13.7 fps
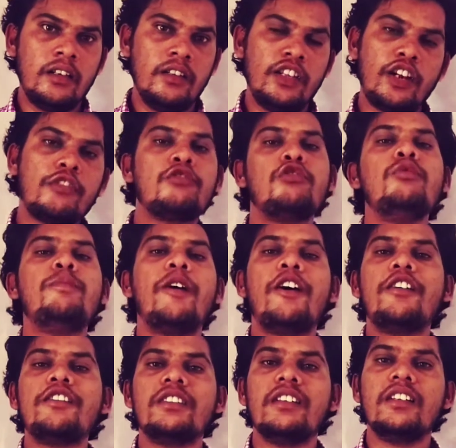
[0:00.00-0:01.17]
There are two
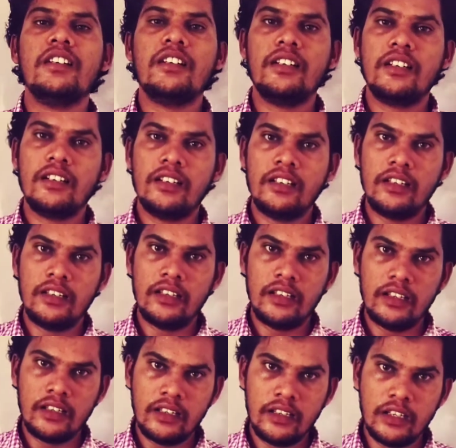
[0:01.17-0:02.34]
parts
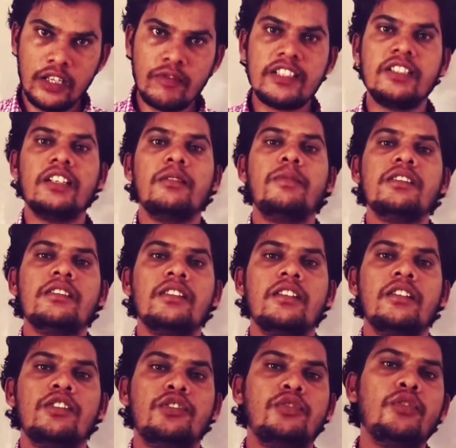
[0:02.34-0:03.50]
in your syllabus:
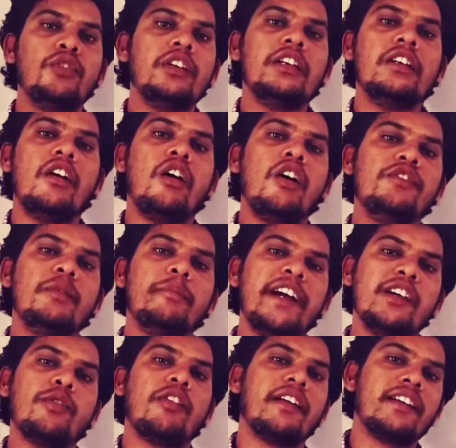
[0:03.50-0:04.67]
story of the
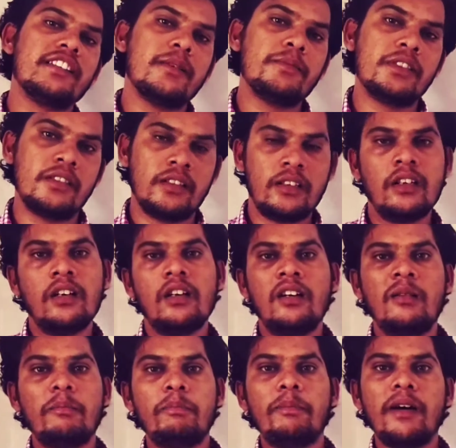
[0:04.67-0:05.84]
microorganisms
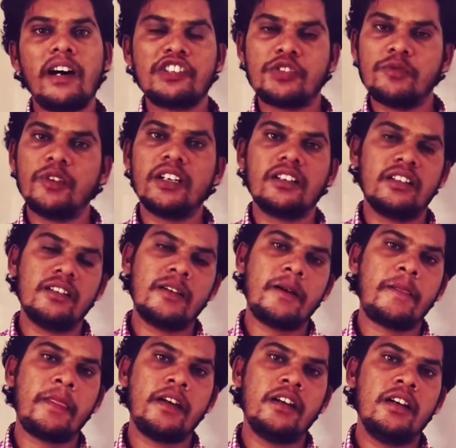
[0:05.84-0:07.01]
part
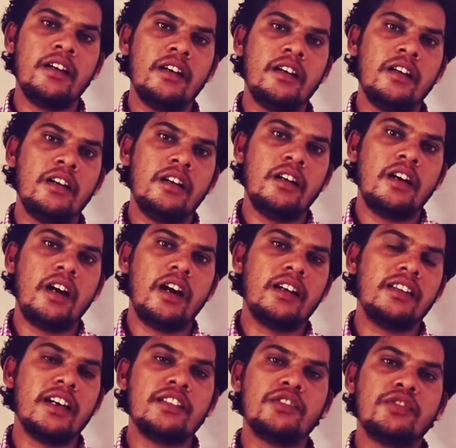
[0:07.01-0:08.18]
1 and
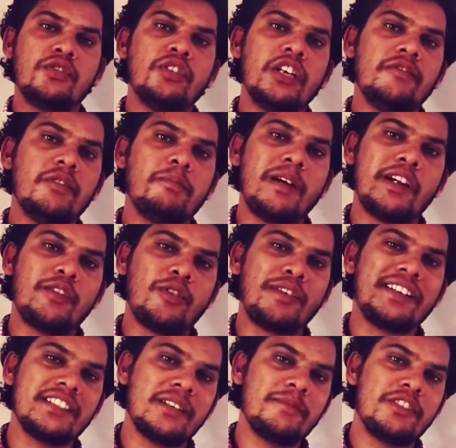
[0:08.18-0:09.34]
the story of the
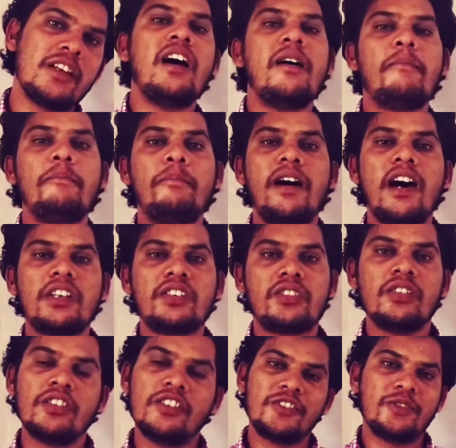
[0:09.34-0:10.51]
microorganisms part
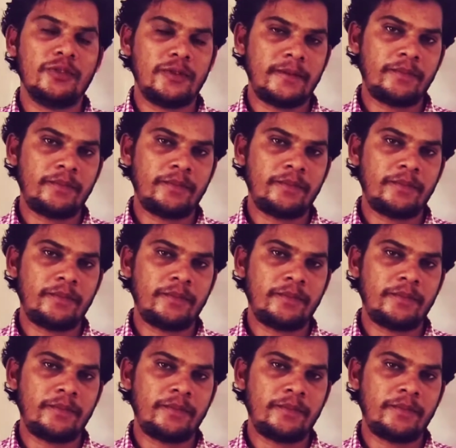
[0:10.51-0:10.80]
2.